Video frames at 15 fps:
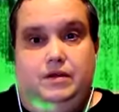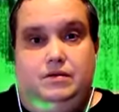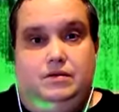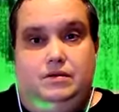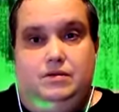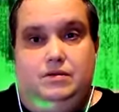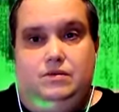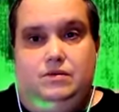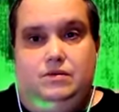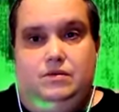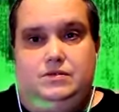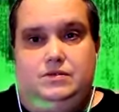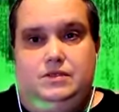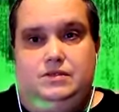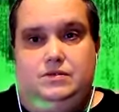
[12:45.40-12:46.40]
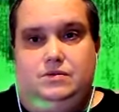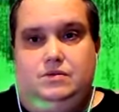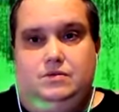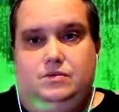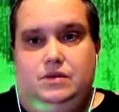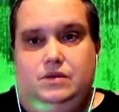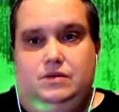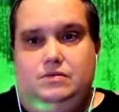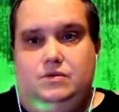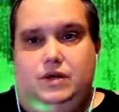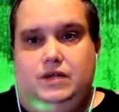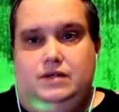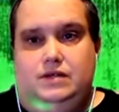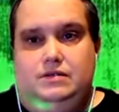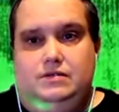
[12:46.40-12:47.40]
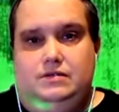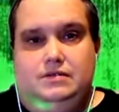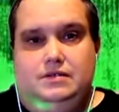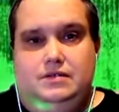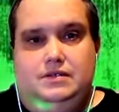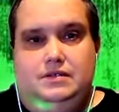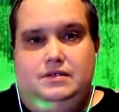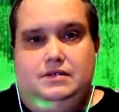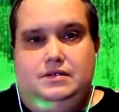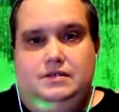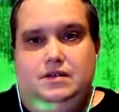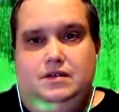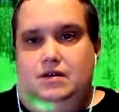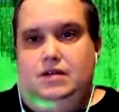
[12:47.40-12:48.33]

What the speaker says: It's a good pick. It's a good pick.